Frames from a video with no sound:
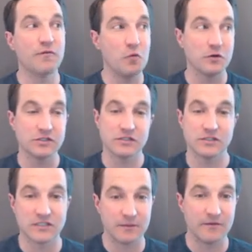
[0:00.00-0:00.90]
force
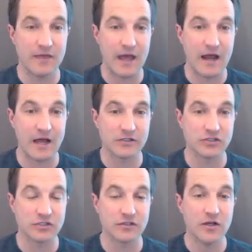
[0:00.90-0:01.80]
some of that
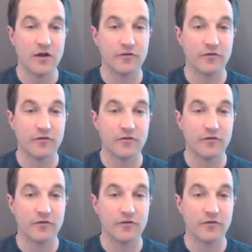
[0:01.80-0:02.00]
oxygen